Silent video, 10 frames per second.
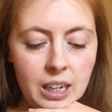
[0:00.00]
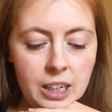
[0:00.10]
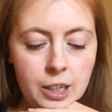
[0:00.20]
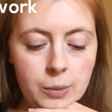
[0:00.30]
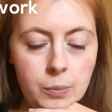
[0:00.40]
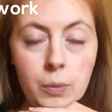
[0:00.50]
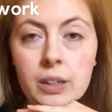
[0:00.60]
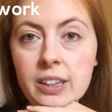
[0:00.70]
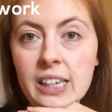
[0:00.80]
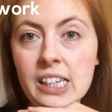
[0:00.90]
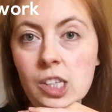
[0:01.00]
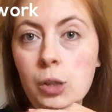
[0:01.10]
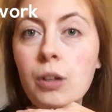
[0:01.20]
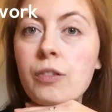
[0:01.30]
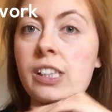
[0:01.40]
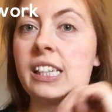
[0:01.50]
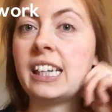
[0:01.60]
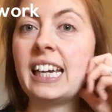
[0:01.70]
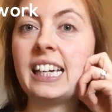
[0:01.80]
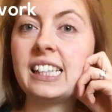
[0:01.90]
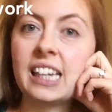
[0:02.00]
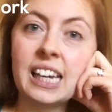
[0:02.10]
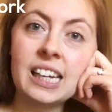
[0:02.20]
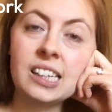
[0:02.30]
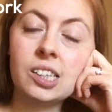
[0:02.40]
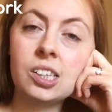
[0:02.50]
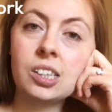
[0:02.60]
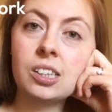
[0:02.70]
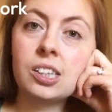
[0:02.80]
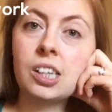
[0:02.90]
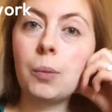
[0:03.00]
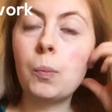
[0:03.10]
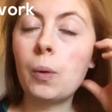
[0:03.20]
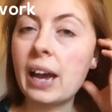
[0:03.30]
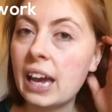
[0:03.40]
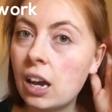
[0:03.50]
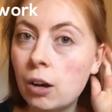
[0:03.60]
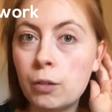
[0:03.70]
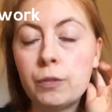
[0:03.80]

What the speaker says: one of the things you obviously need is some way